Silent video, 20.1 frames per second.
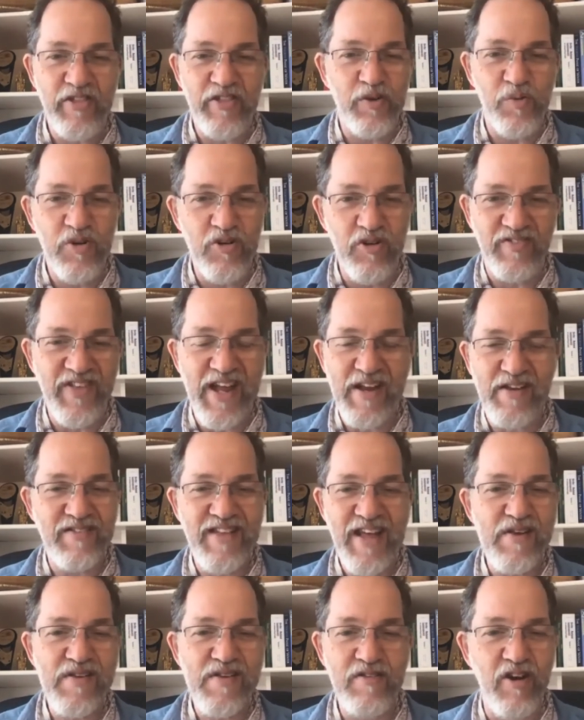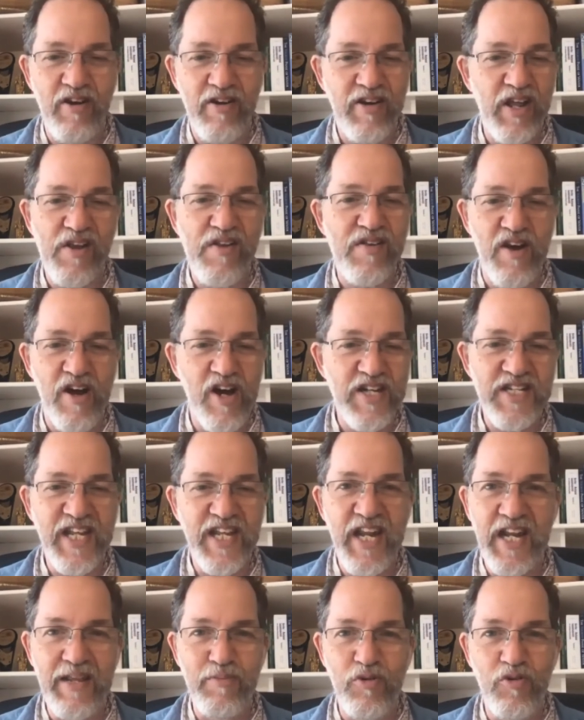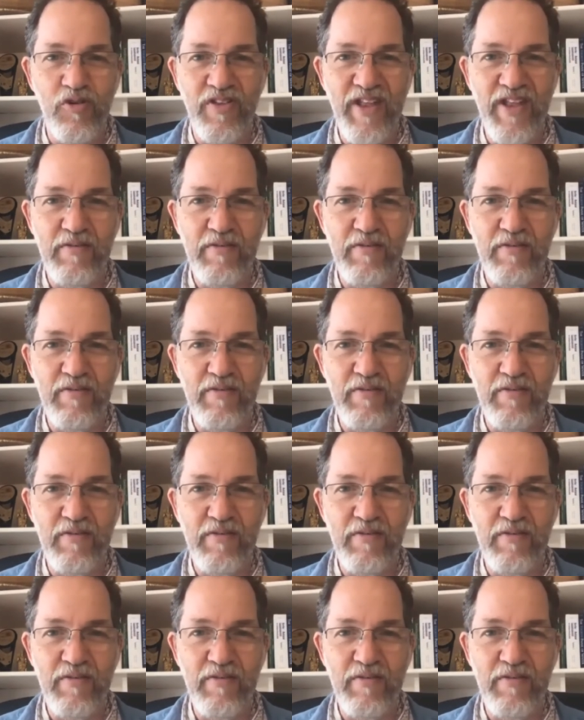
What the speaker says: the world. That's not exciting anymore.